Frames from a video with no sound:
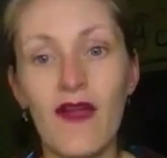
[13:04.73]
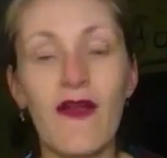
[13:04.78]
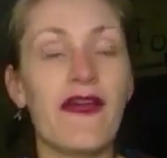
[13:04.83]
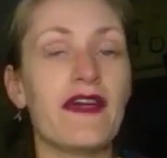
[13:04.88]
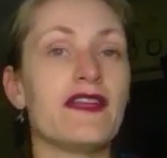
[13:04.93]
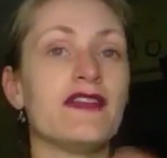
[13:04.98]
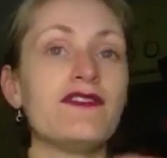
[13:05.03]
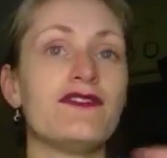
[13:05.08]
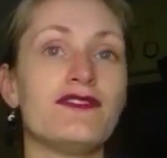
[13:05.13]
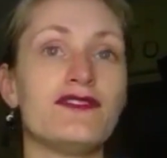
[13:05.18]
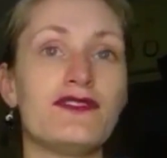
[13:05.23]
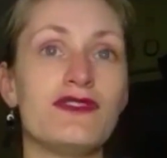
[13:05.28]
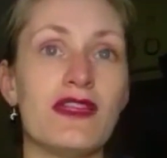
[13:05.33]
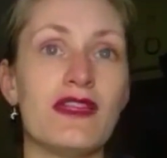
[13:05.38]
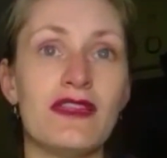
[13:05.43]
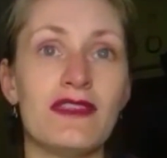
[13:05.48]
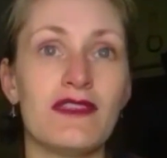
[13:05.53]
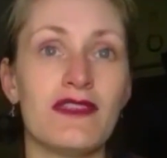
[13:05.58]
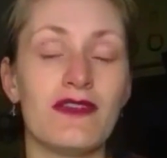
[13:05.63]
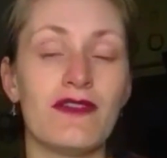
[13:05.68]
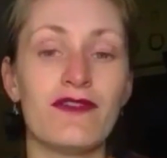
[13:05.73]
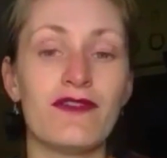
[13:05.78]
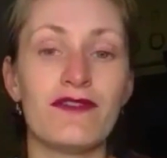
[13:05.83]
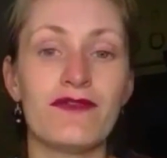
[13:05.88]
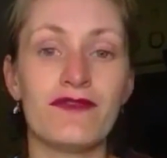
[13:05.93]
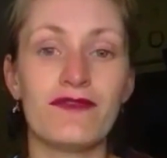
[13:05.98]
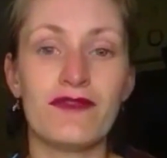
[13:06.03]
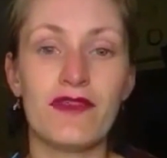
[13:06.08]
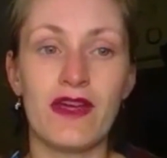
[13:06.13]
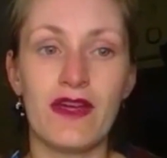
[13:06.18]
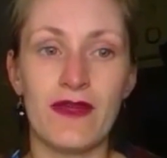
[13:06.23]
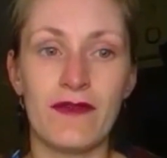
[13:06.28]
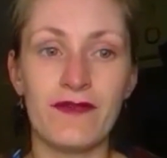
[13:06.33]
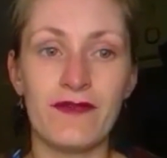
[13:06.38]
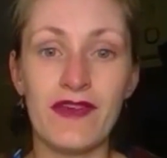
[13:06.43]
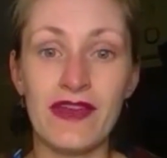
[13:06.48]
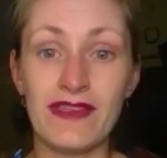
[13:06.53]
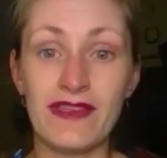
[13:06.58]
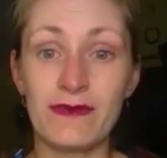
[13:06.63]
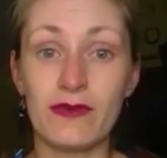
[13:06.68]
And if you're in the
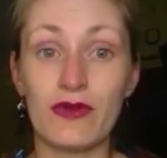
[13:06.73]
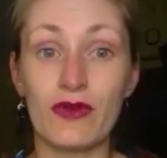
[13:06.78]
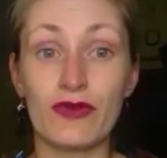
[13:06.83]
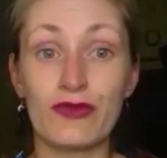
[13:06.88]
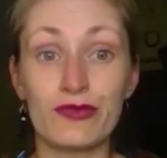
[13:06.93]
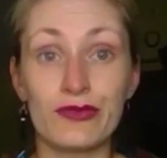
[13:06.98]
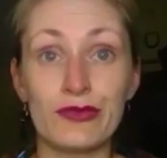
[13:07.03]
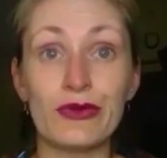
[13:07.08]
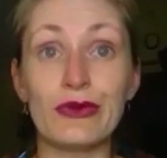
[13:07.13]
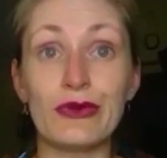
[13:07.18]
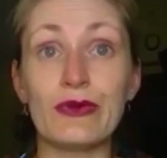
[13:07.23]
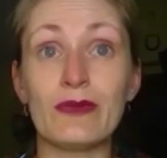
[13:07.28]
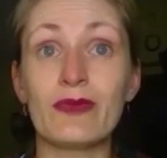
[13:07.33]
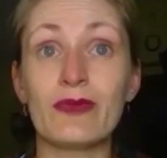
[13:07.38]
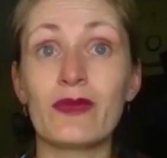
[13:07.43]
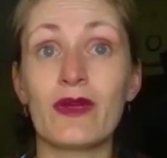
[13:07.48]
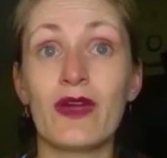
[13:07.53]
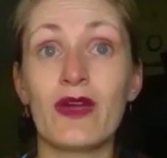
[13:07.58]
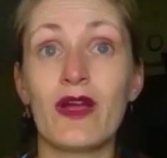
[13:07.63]
Facebook group,